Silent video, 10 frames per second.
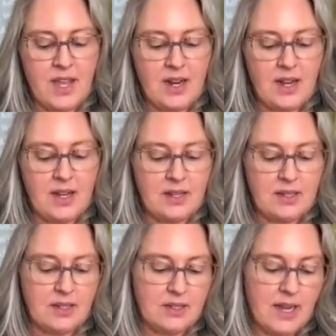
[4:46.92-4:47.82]
And
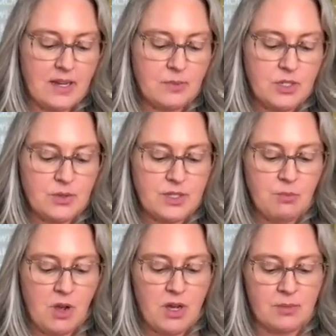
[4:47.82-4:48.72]
I hand him to
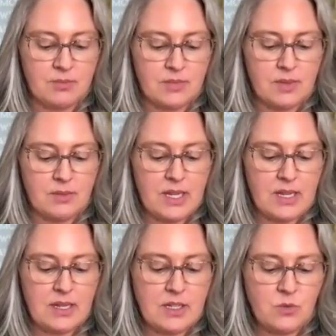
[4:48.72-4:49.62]
his mom,
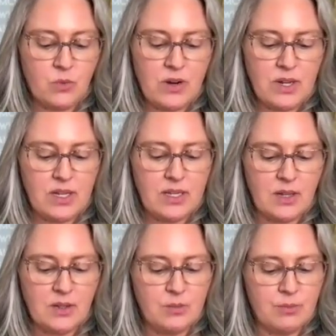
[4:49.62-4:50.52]
and he's wearing a
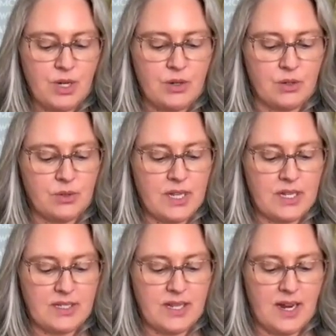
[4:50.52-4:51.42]
yellow bow
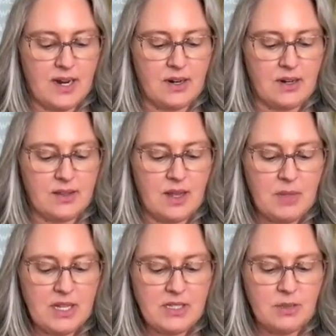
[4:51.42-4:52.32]
in his hair
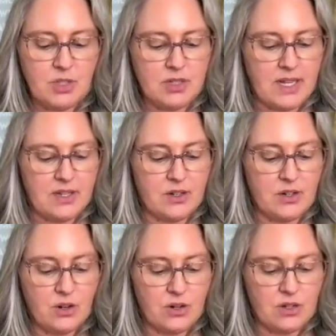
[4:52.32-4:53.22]
that makes him look like a
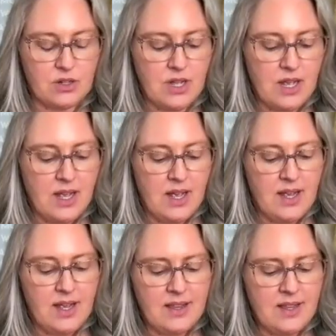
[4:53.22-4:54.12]
girl.
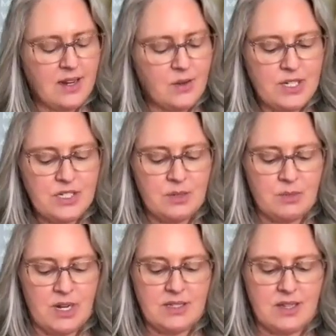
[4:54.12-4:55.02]
And then I question
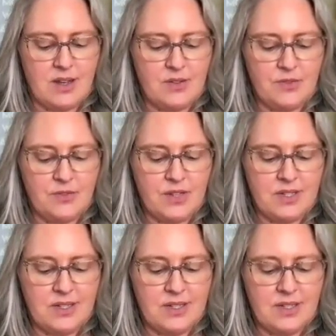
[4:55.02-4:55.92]
myself,
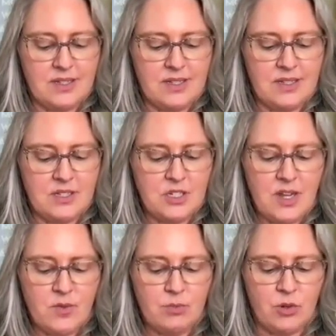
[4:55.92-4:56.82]
didn't she
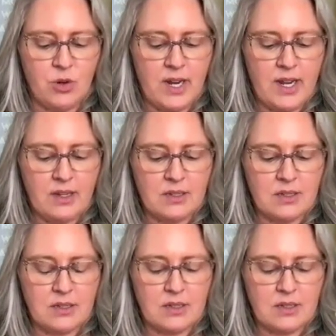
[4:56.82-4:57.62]
have a boy?